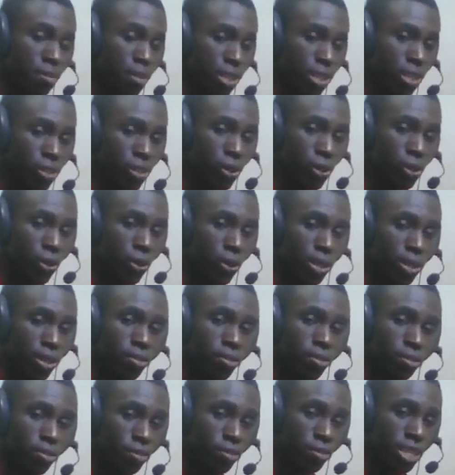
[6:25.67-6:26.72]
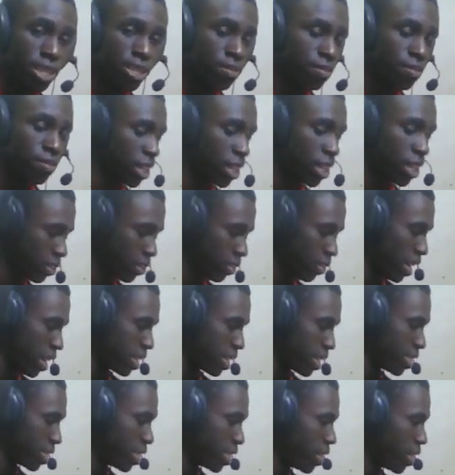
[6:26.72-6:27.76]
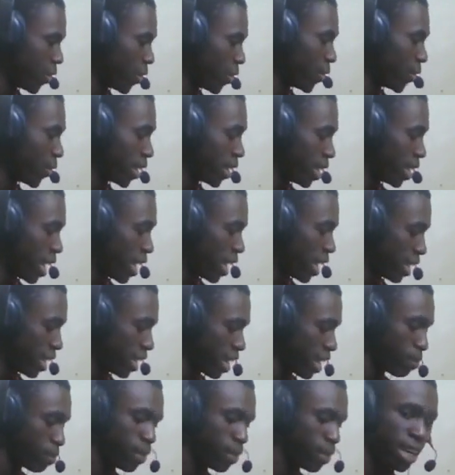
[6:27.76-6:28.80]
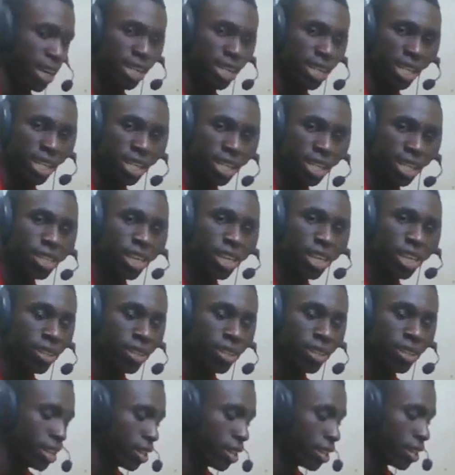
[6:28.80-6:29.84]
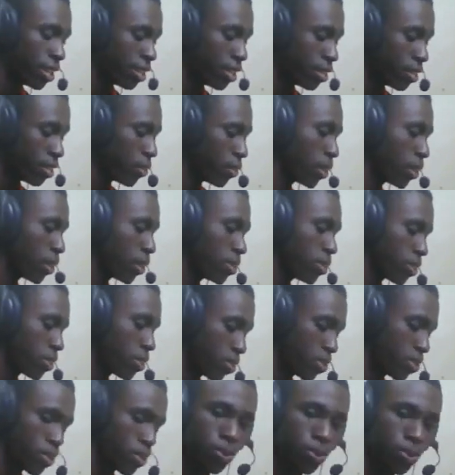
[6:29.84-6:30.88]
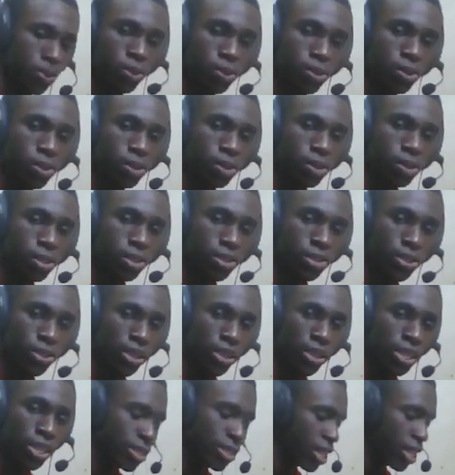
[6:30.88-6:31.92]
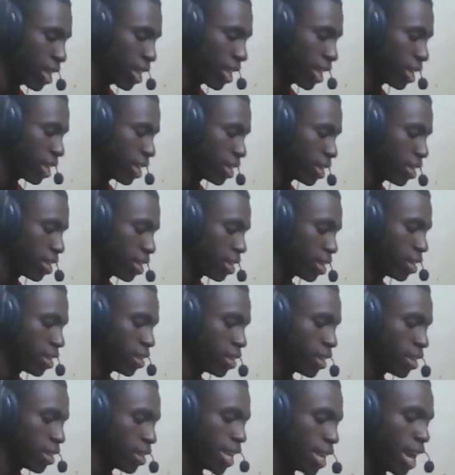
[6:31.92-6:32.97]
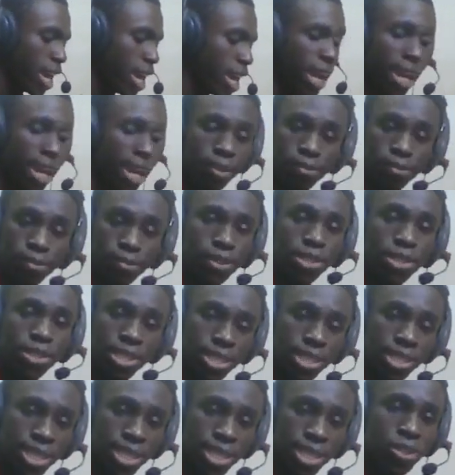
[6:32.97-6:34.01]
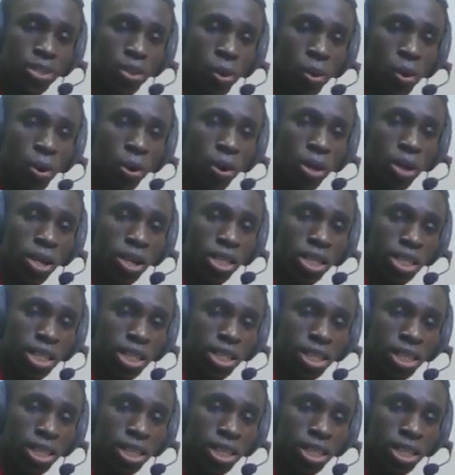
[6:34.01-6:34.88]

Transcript: major chord, first inversion, right? Okay, then I'm playing the E down there. Okay, just to join it together. Then for the 6th chord,